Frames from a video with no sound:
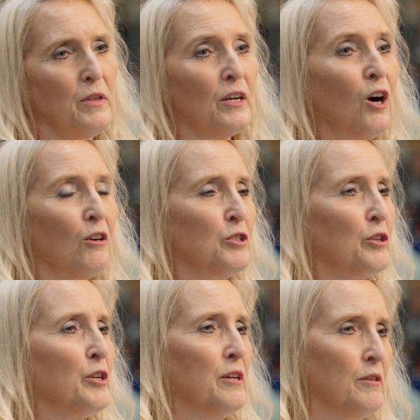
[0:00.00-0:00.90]
The
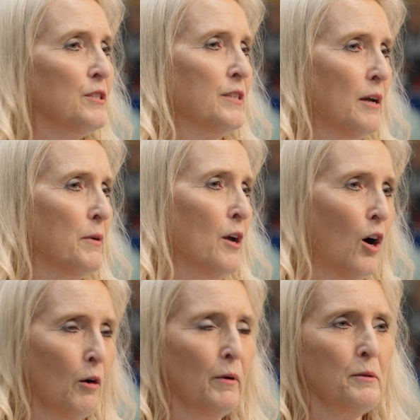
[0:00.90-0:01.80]
culture here is that we
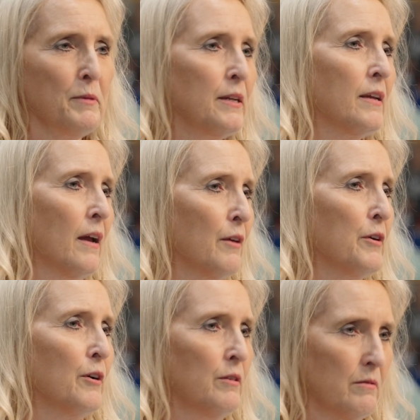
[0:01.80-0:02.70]
all want to be
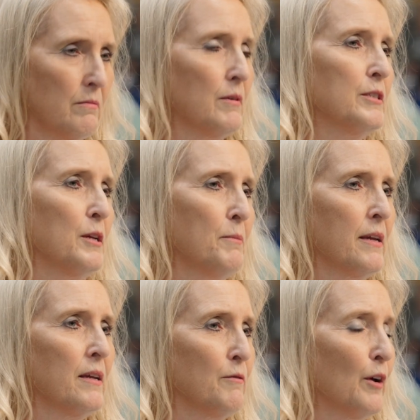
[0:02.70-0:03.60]
together to
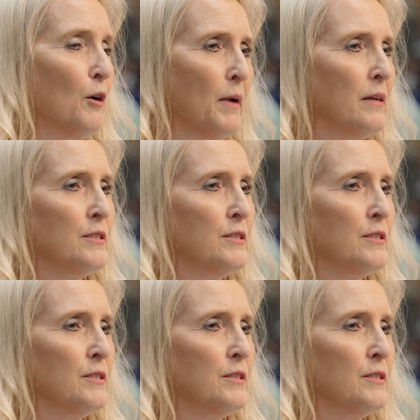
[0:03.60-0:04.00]
making Valmet